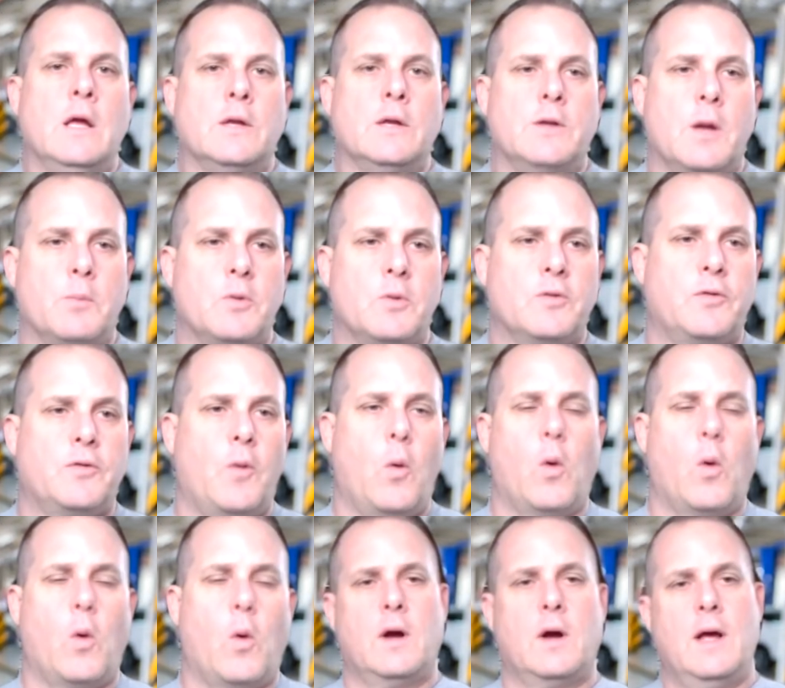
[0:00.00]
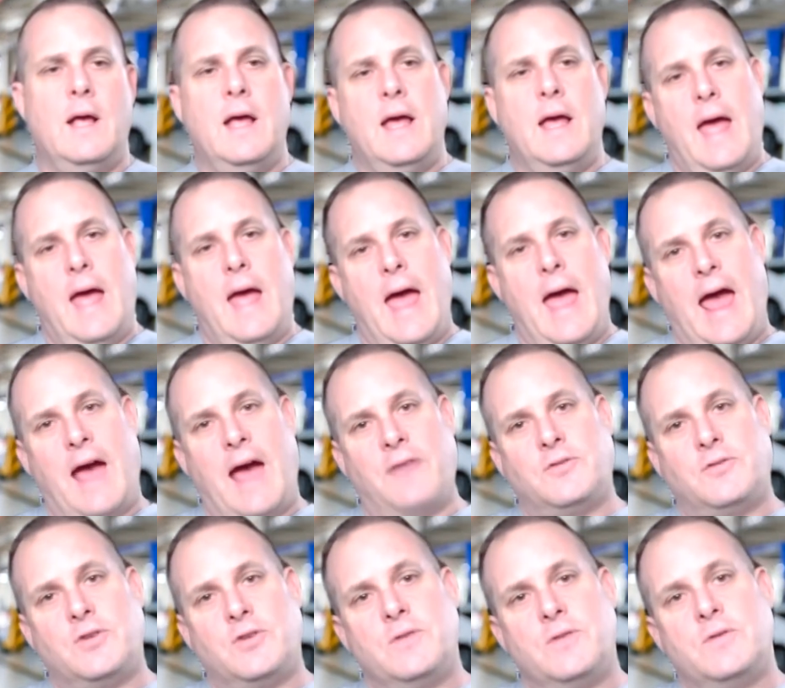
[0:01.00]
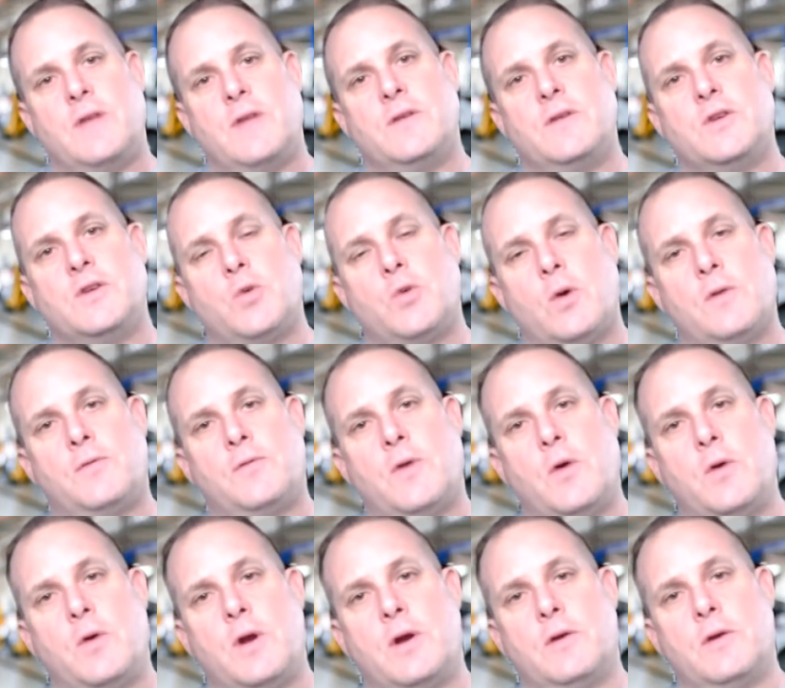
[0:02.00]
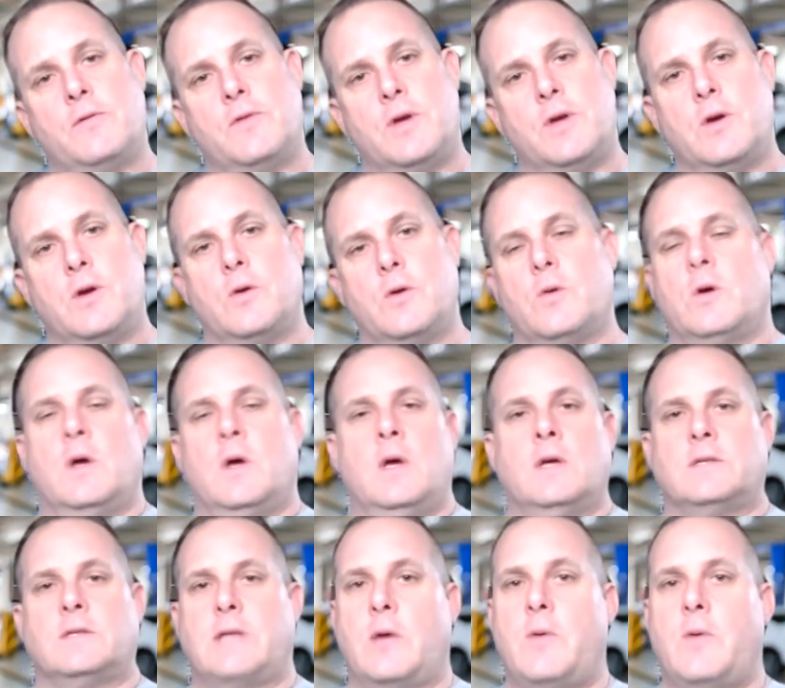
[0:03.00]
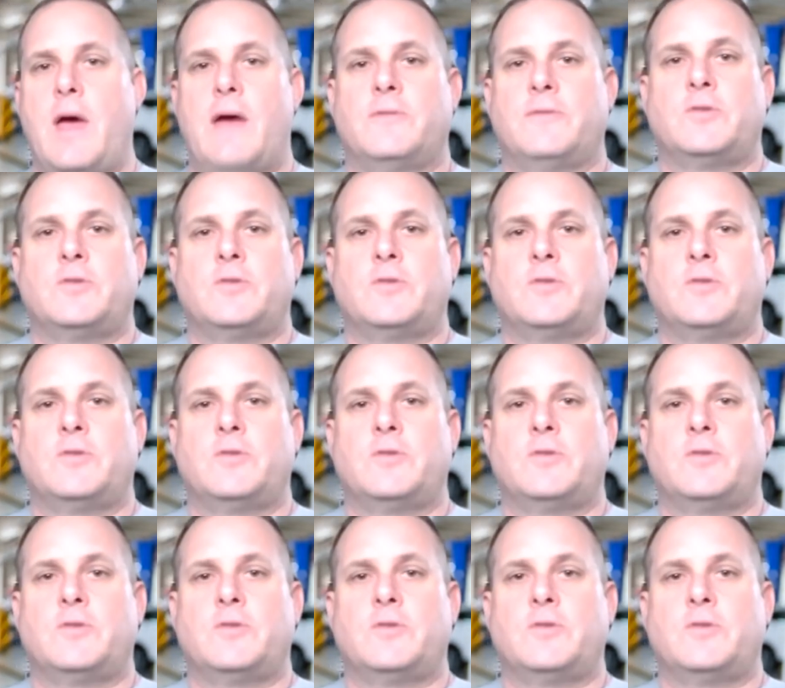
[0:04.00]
Number four, after you've done the short phone interview, say we have